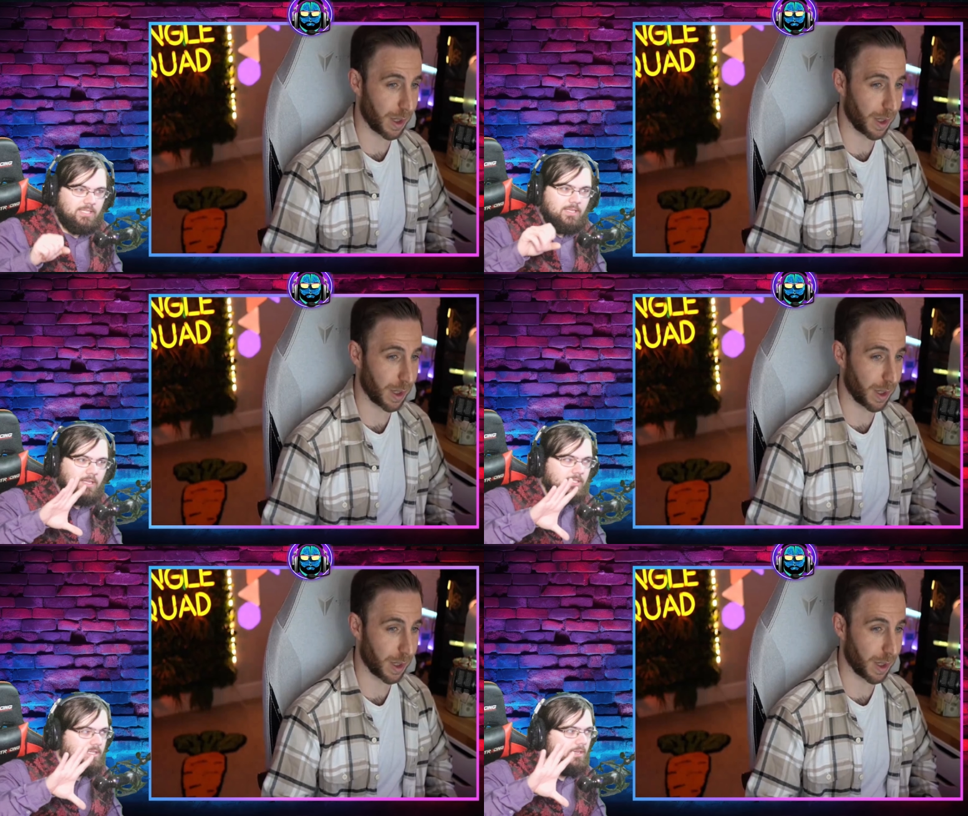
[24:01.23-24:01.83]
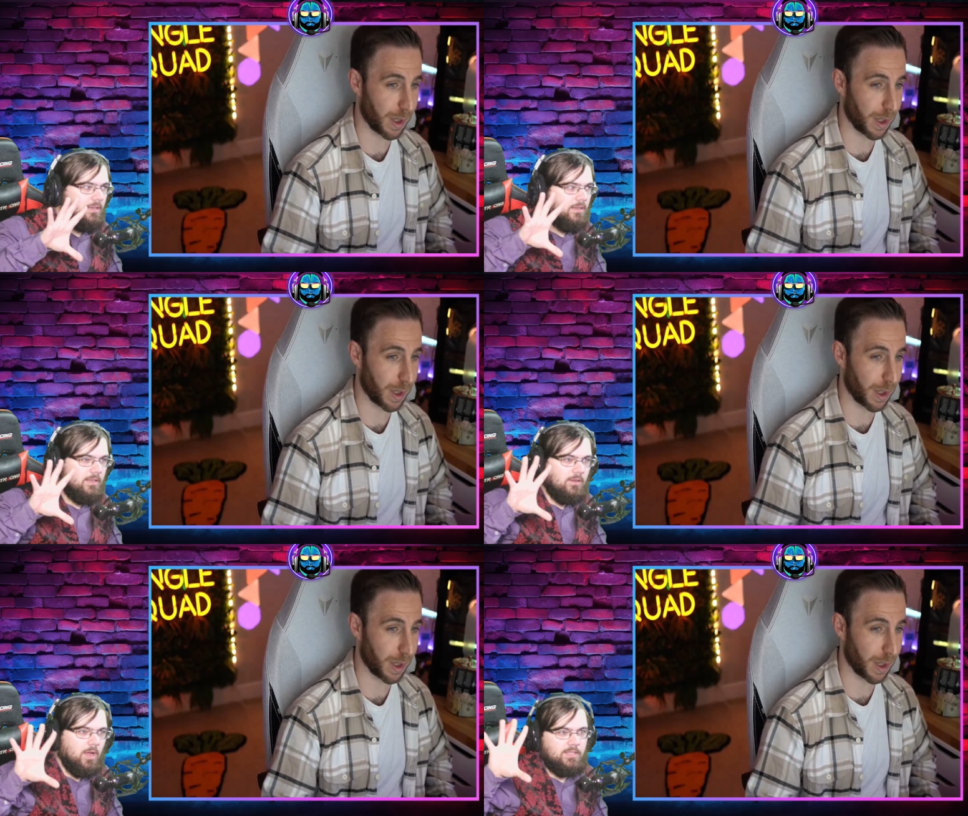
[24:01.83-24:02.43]
Speaker 1: is is a,
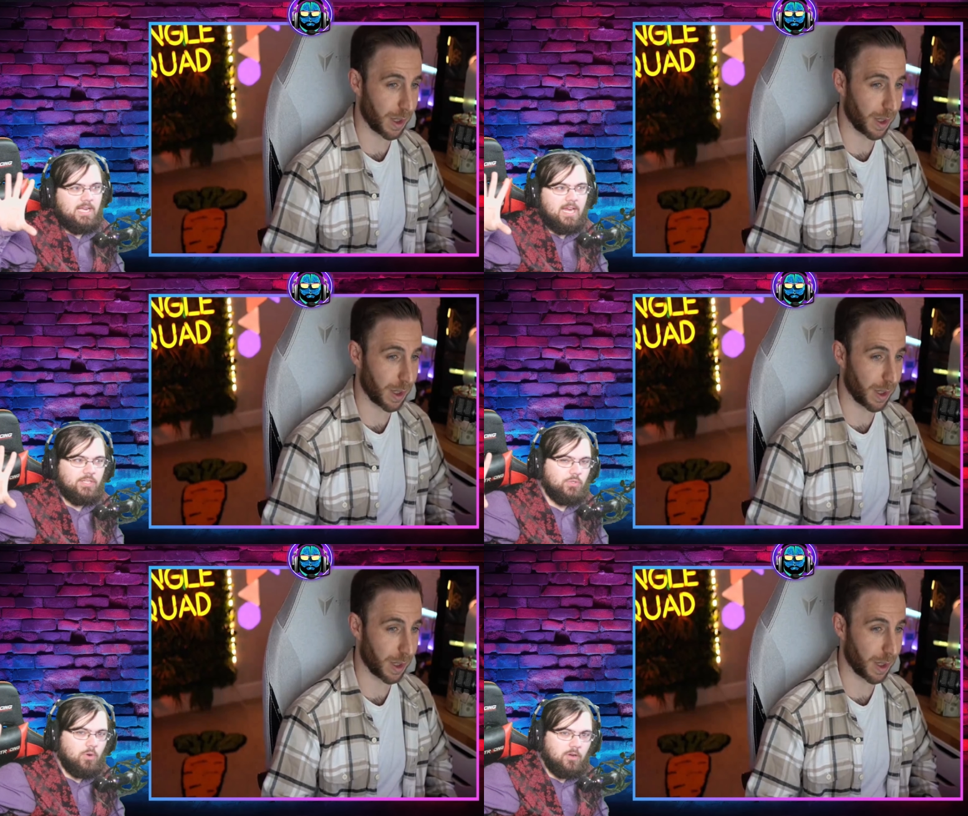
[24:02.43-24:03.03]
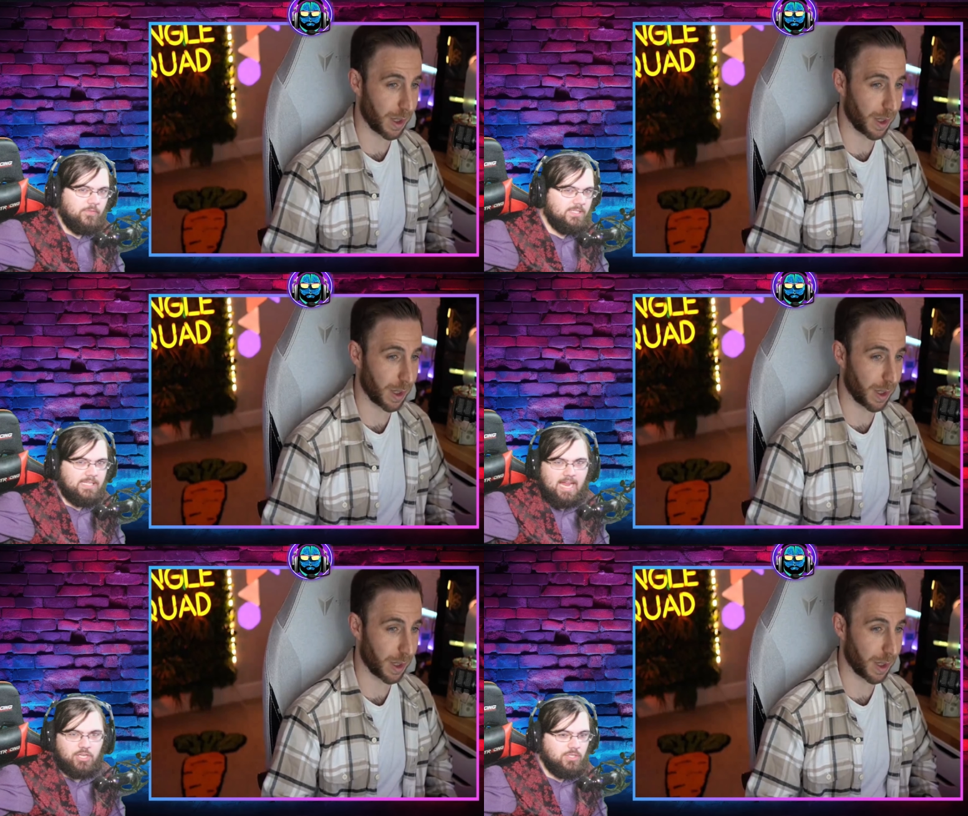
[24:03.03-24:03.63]
a dinosaur of
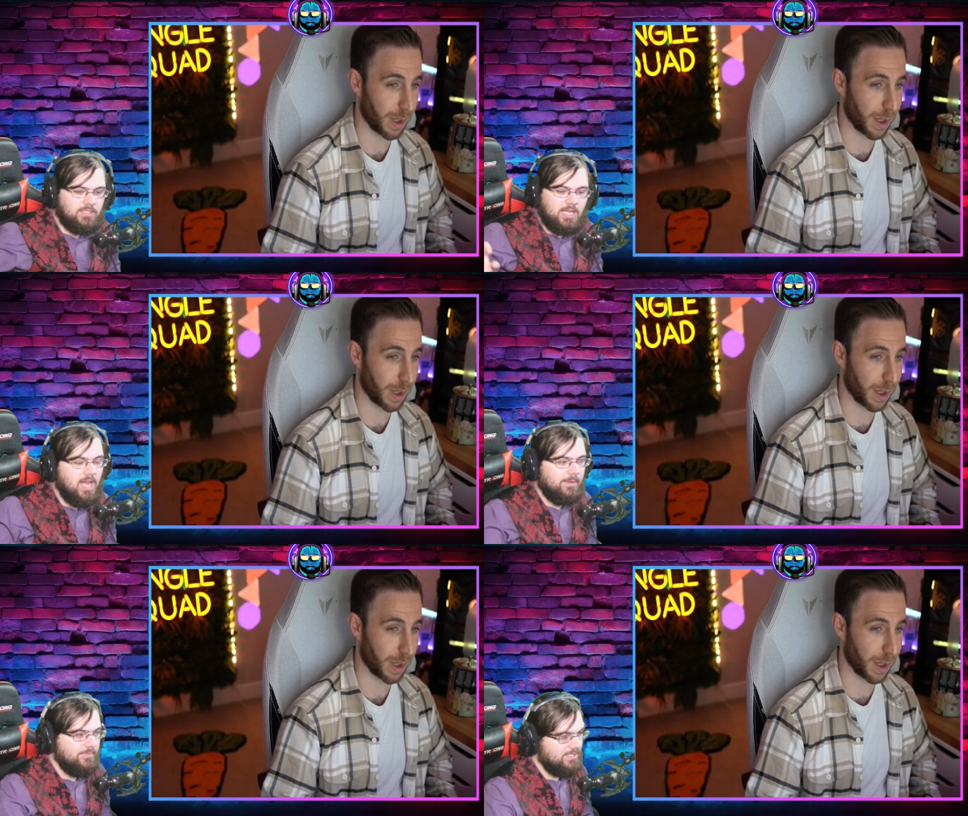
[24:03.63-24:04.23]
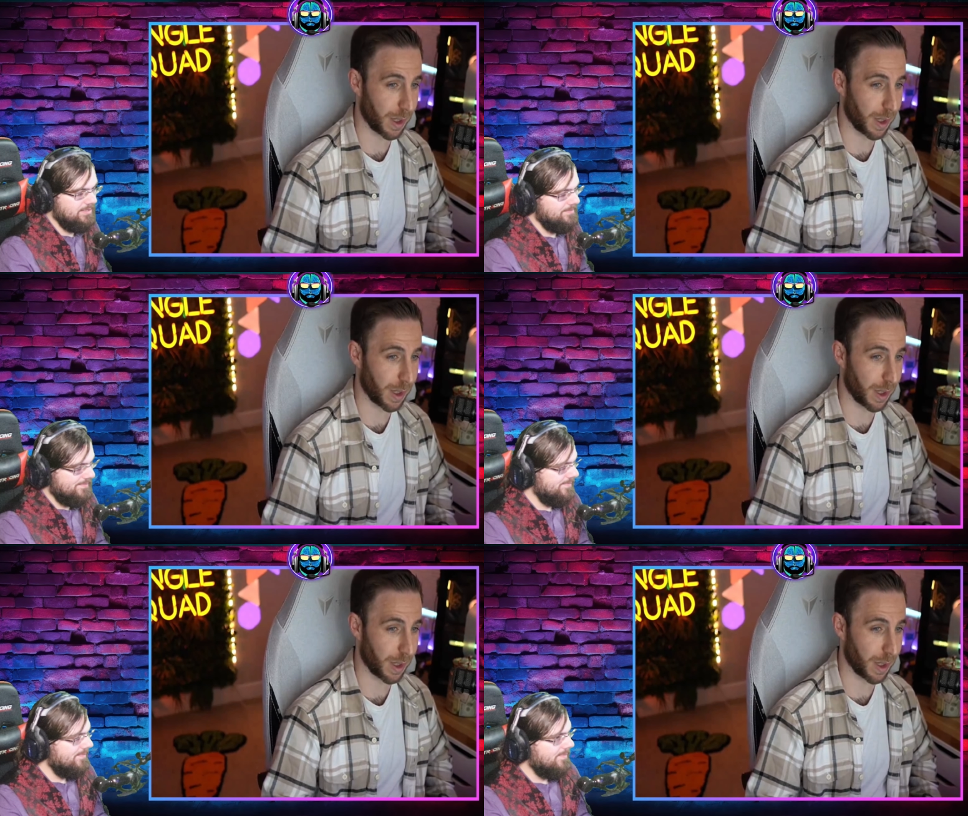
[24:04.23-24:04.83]
its ancient times.
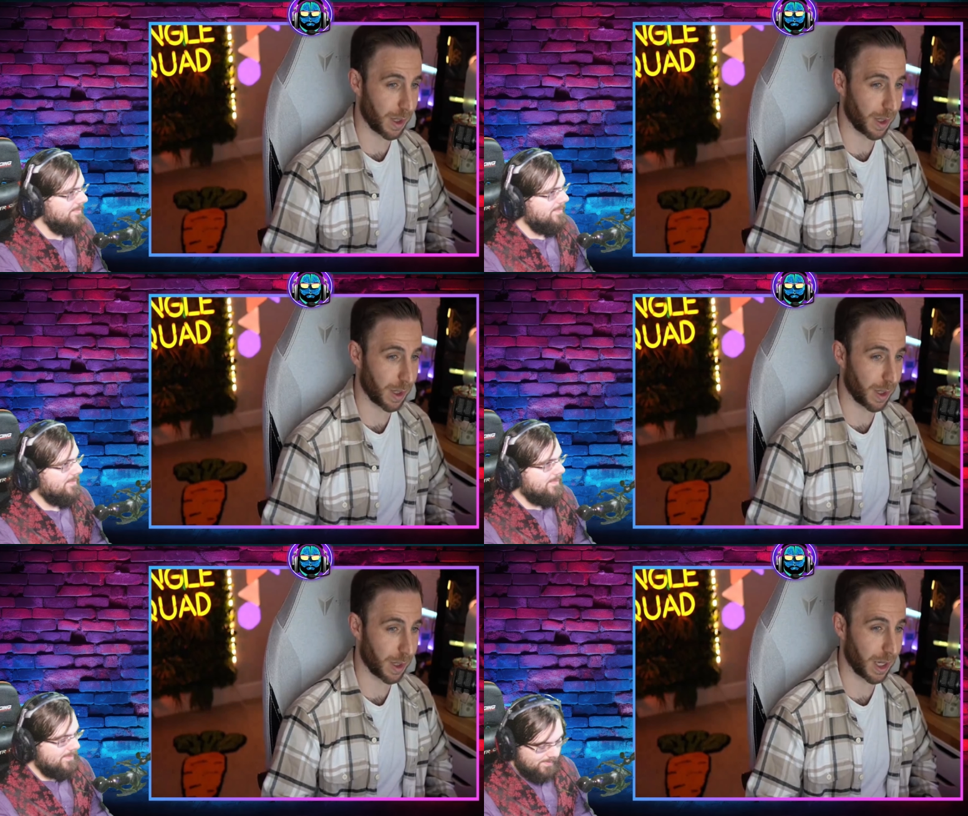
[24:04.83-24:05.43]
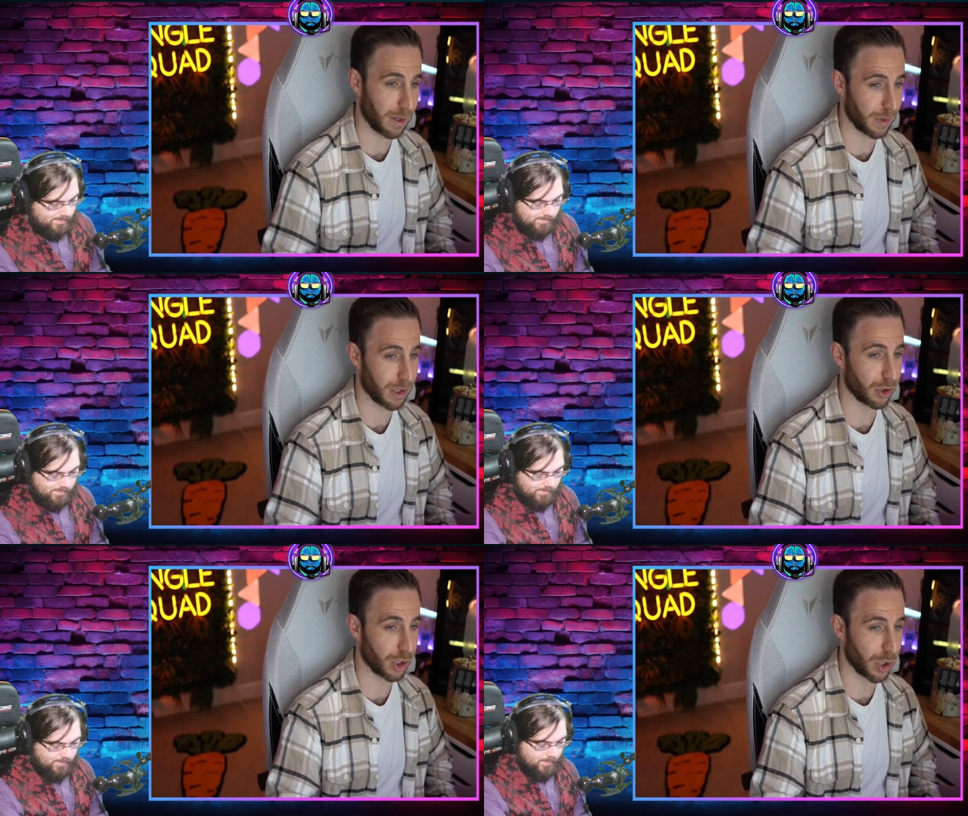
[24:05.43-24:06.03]
Speaker 2: Pay me
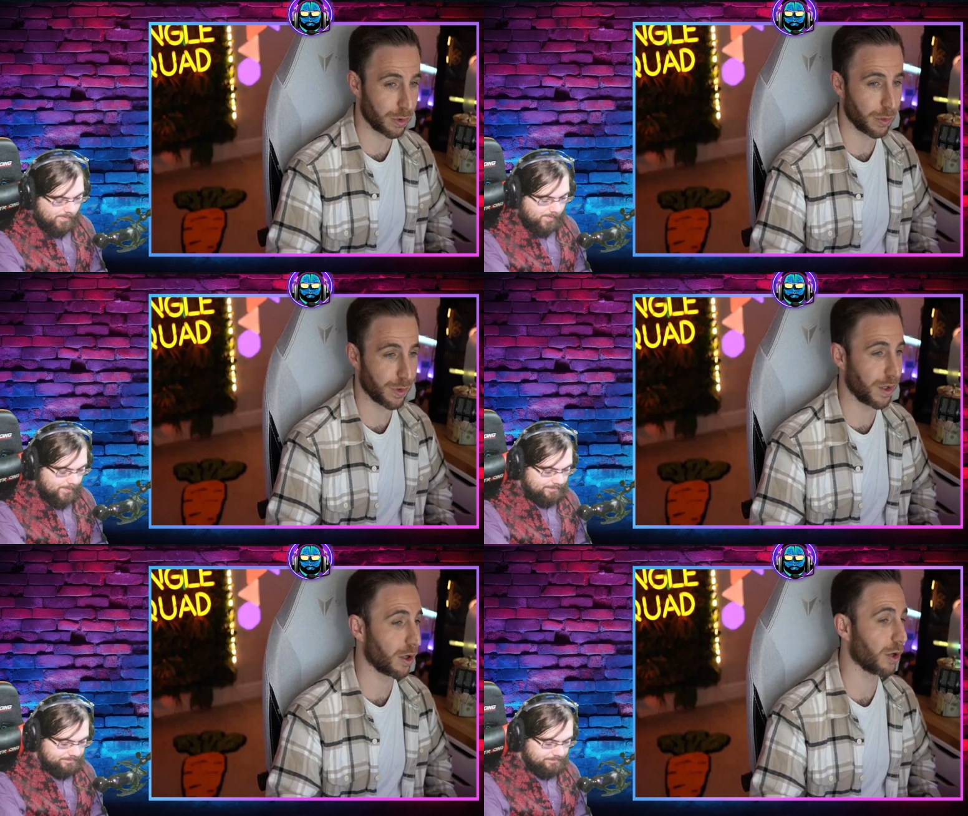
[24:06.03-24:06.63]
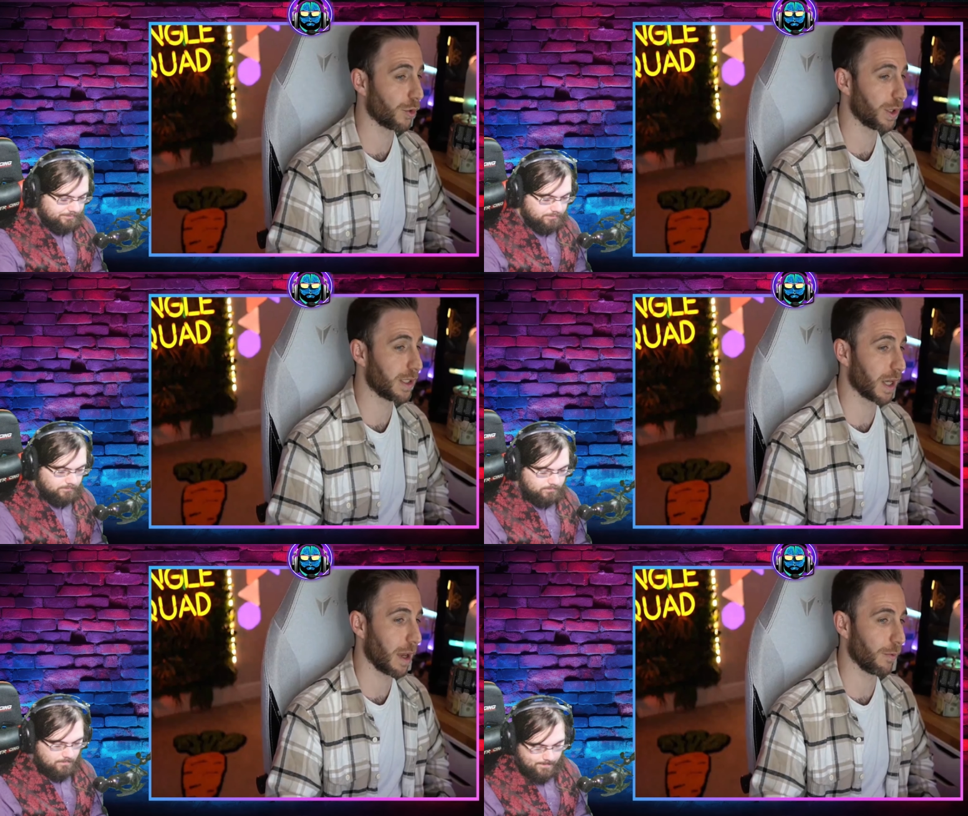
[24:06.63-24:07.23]
the loan within our
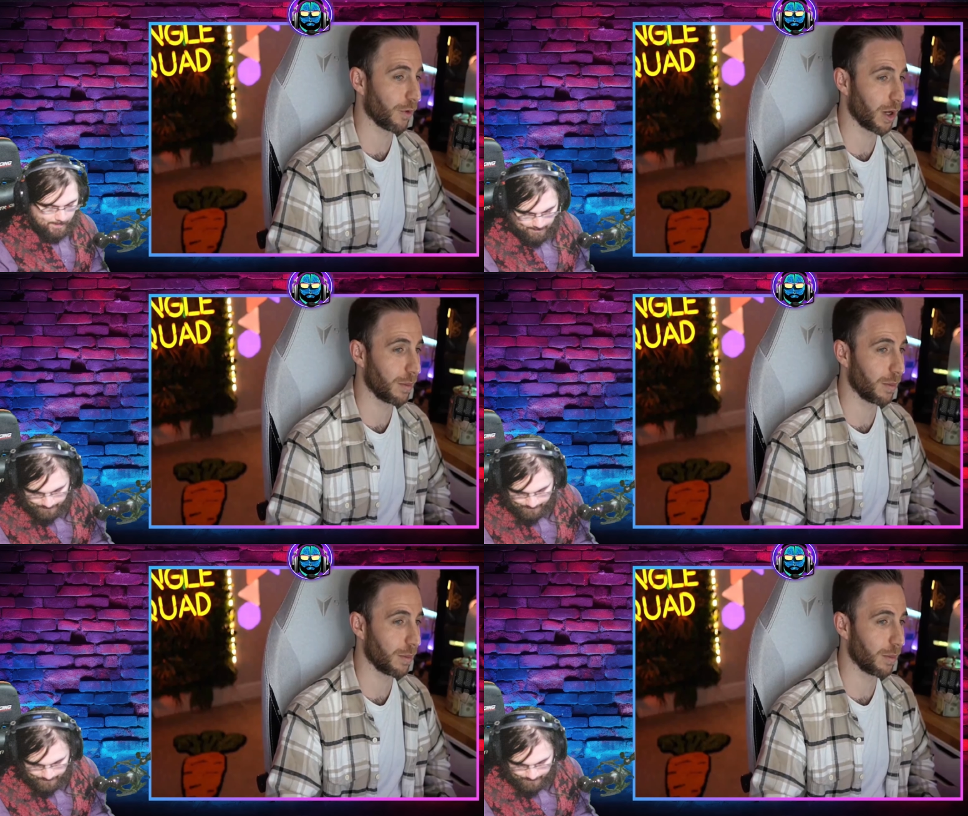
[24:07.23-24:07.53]
agreed time frame.